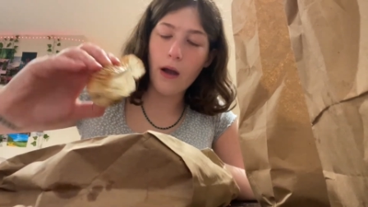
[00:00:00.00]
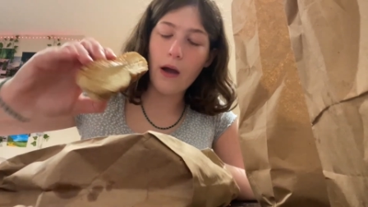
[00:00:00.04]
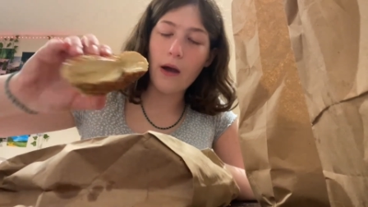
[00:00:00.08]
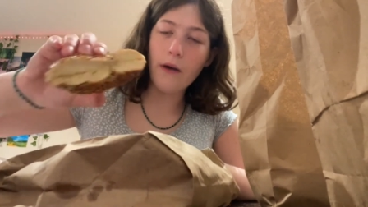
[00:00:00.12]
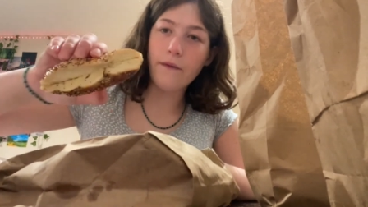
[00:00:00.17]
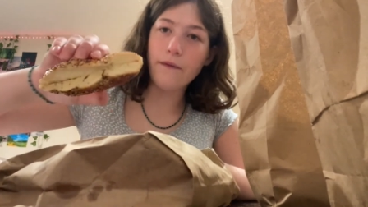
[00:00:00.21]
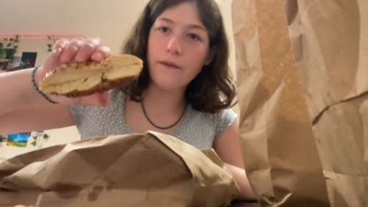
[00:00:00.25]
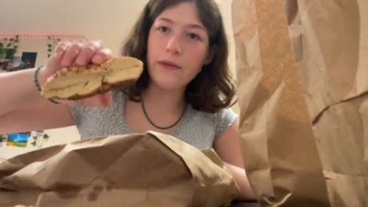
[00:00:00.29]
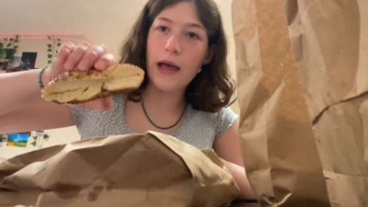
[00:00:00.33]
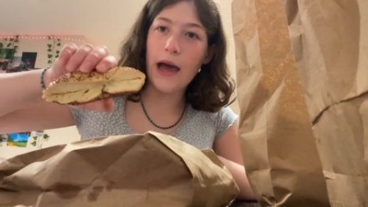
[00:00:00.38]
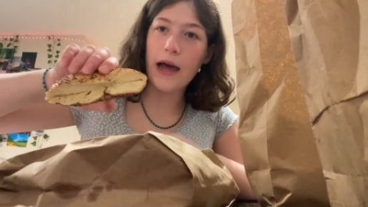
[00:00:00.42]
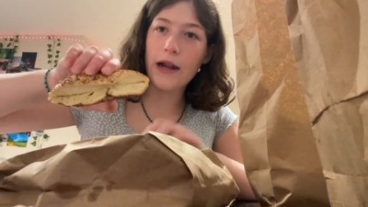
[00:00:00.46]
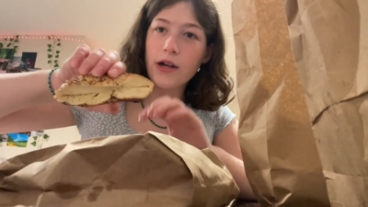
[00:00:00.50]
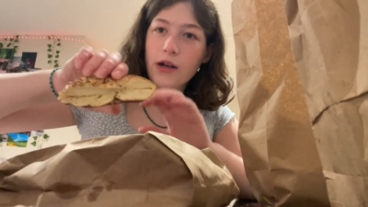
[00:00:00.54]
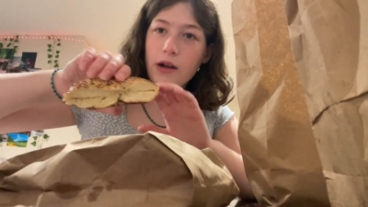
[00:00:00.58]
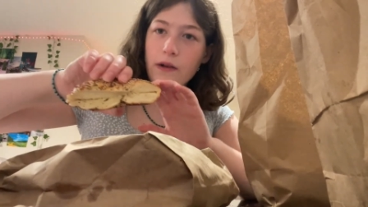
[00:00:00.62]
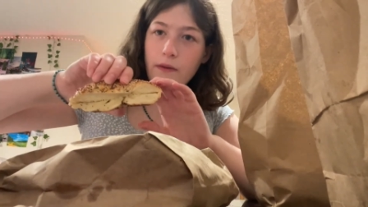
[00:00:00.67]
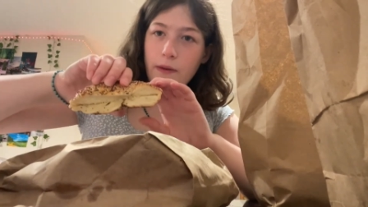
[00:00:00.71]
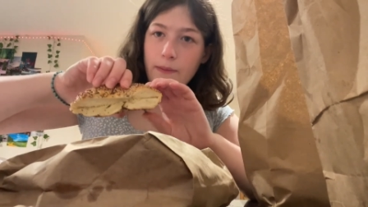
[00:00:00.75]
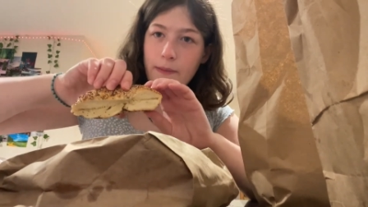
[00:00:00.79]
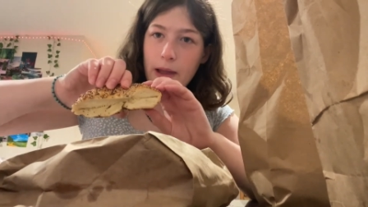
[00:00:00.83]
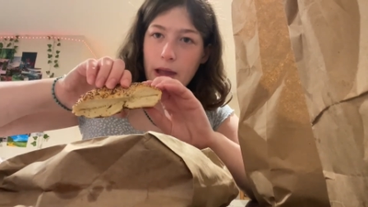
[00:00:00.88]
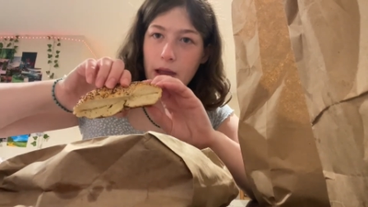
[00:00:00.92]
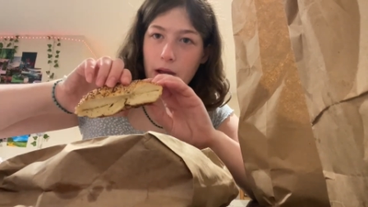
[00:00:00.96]
flatter of
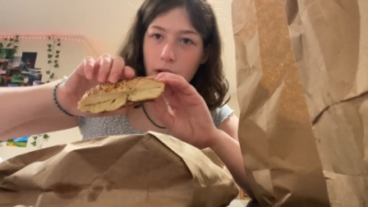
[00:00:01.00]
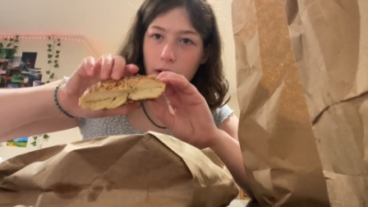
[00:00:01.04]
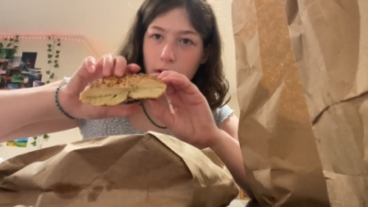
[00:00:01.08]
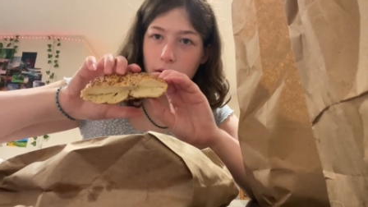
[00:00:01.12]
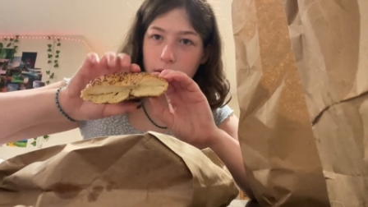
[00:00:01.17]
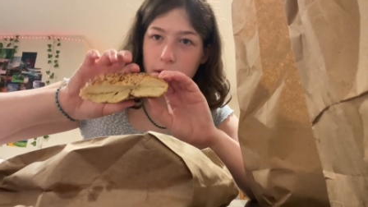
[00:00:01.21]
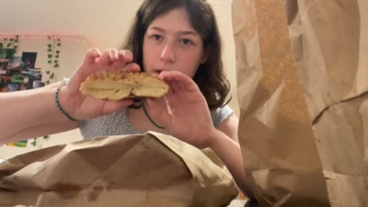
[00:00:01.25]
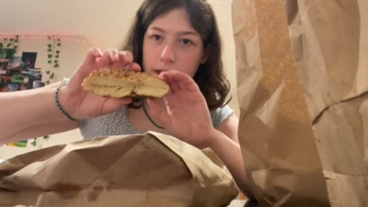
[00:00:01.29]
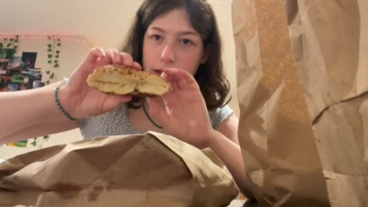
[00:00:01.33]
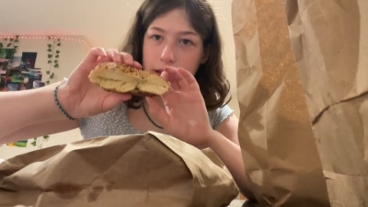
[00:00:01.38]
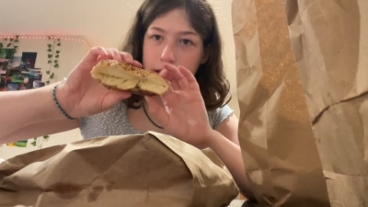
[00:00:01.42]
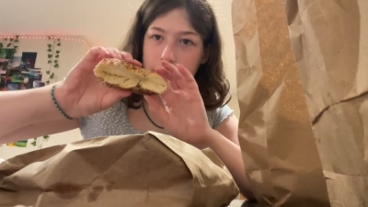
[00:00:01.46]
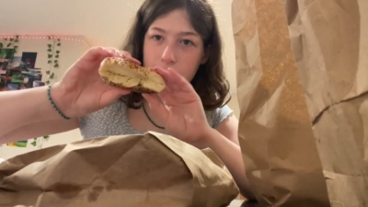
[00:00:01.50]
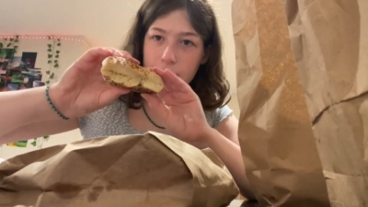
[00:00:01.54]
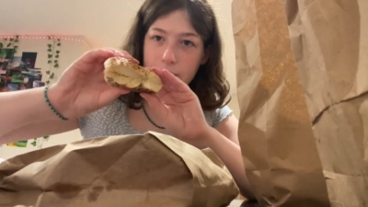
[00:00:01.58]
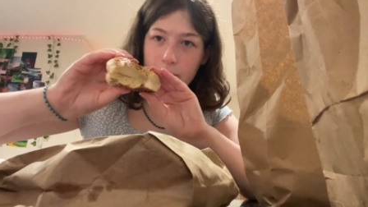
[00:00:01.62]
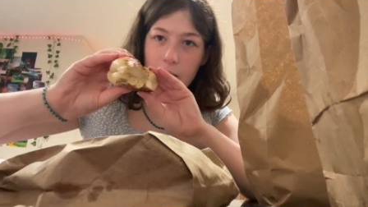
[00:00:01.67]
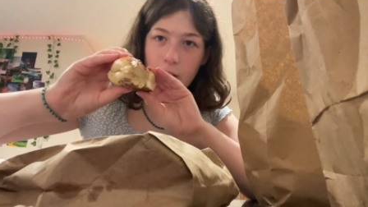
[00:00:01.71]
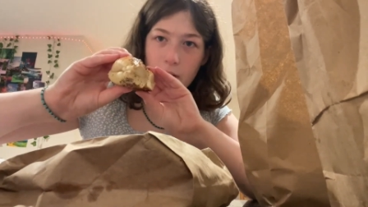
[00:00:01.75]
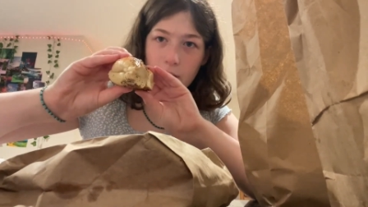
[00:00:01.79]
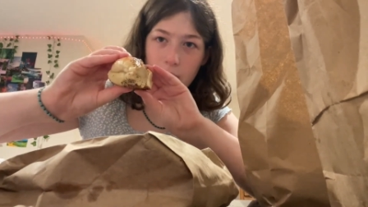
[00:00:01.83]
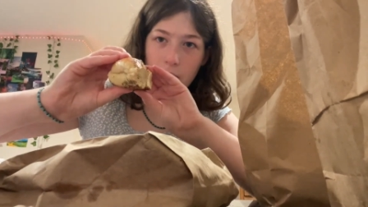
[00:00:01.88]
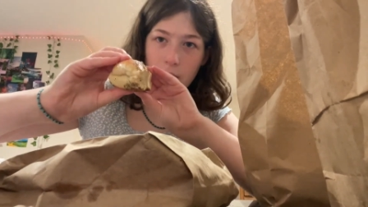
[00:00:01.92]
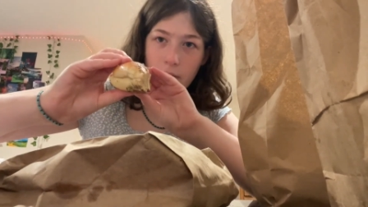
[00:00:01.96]
a bagel. This is
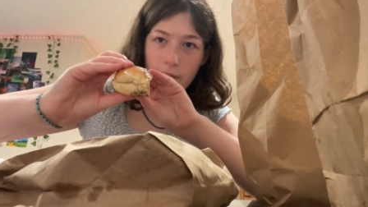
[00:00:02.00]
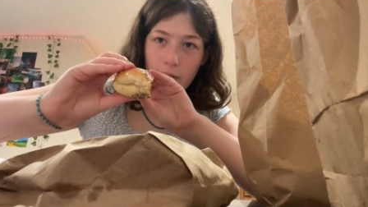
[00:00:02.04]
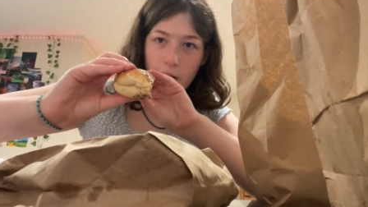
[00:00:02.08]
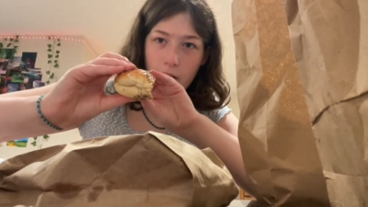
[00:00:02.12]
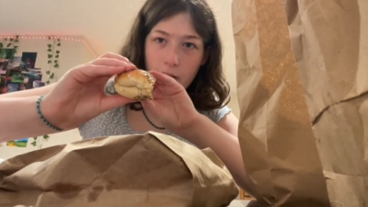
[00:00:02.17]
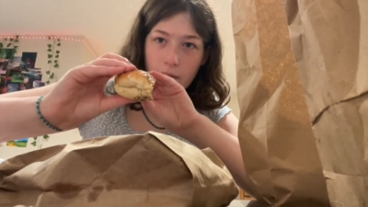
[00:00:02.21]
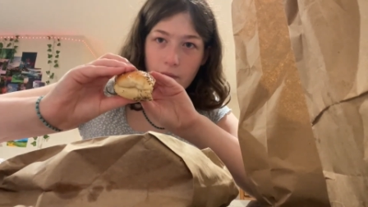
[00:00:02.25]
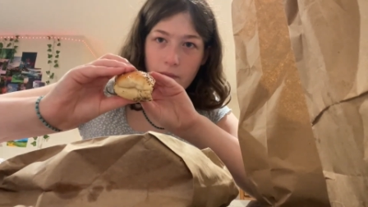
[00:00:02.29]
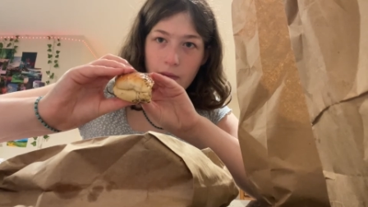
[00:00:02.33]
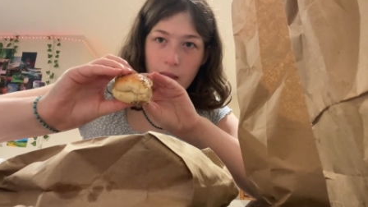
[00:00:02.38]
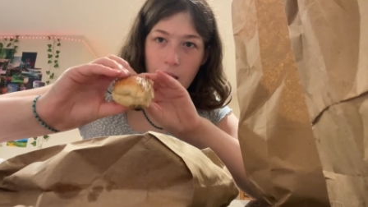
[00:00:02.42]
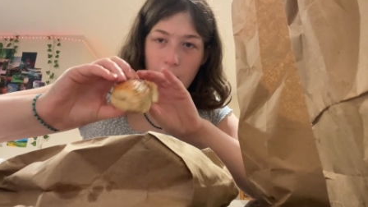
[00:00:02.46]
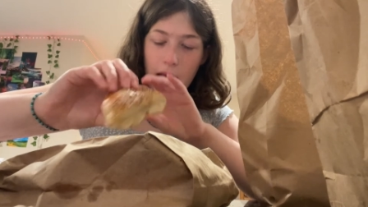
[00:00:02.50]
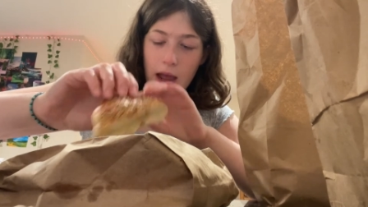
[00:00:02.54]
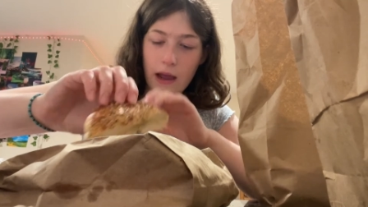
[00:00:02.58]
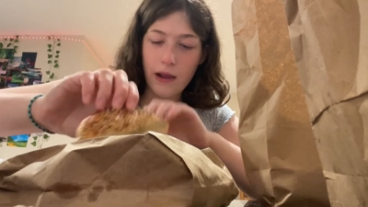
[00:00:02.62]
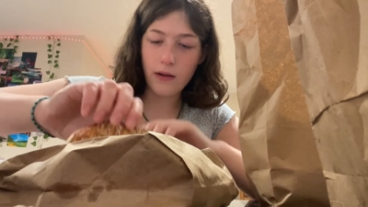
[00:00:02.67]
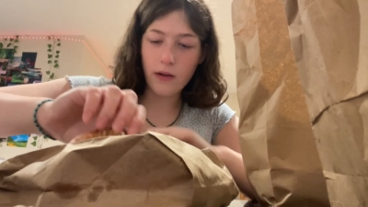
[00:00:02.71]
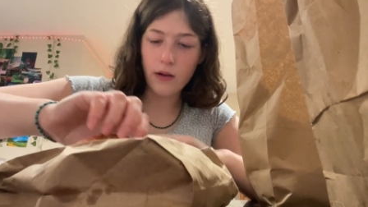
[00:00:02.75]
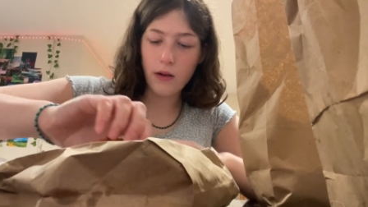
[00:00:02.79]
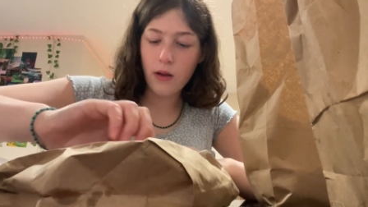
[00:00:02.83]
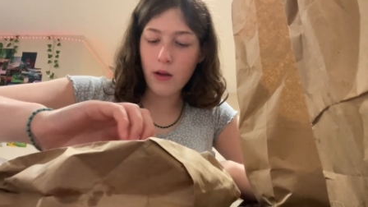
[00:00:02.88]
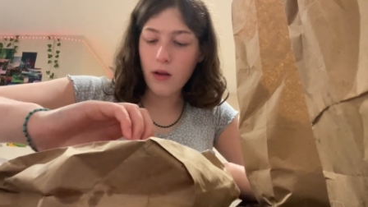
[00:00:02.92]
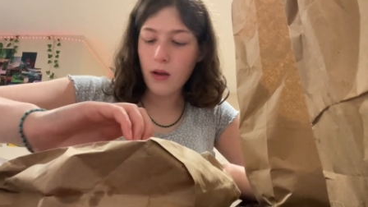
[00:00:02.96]
very, very flat.